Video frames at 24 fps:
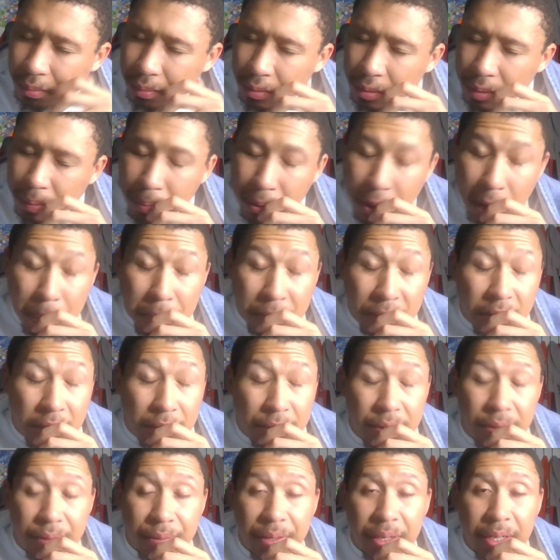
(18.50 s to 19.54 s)
the purpose of
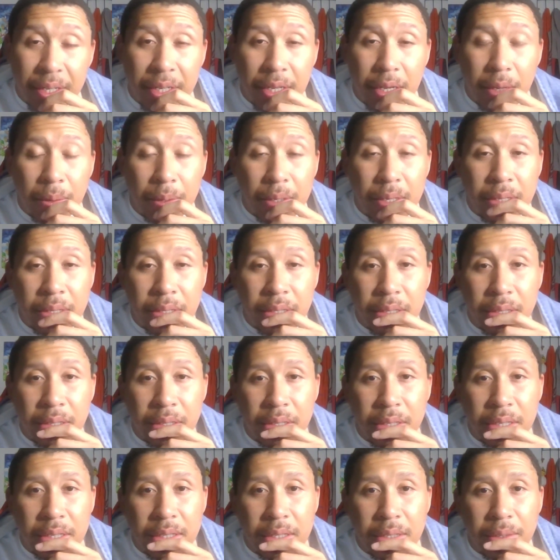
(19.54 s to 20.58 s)
this video is to
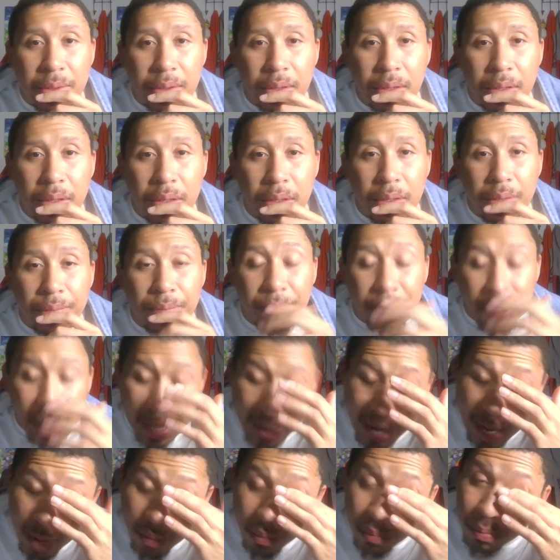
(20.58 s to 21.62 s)
just
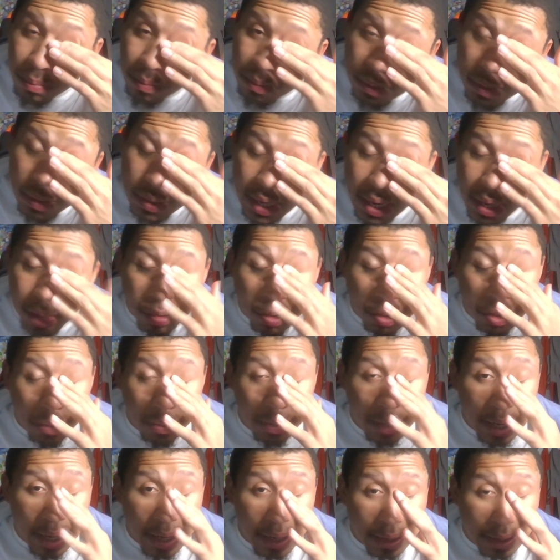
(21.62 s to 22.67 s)
flat out tell you
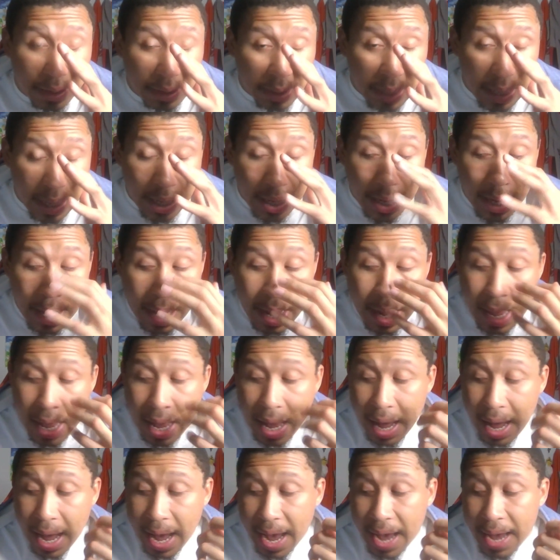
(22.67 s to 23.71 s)
guys that
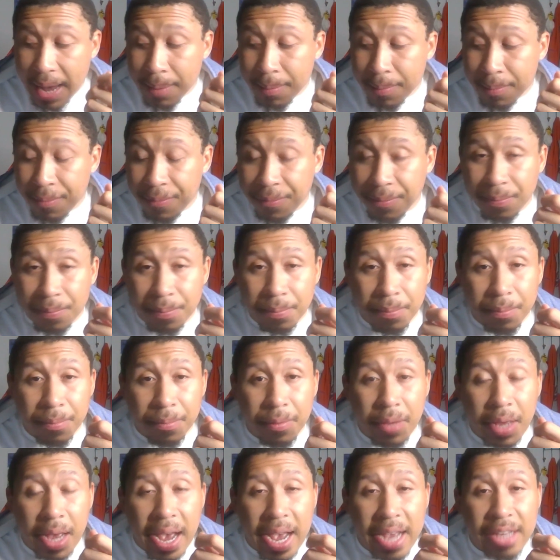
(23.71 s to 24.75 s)
I'm,
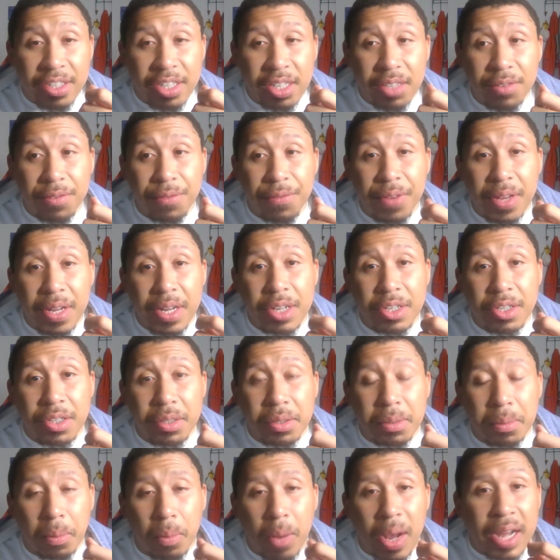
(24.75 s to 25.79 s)
I just
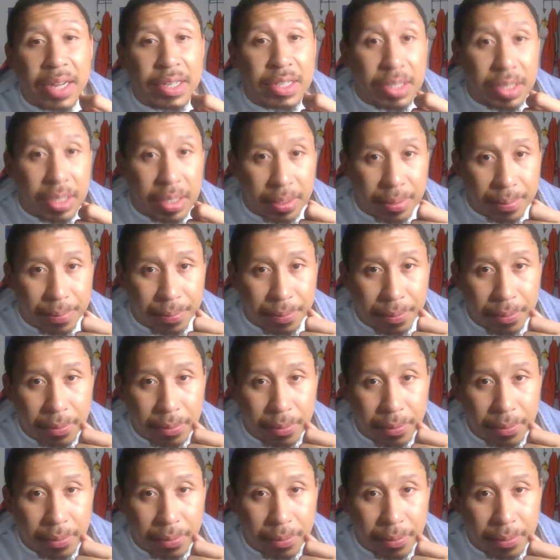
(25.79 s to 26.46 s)
finished watching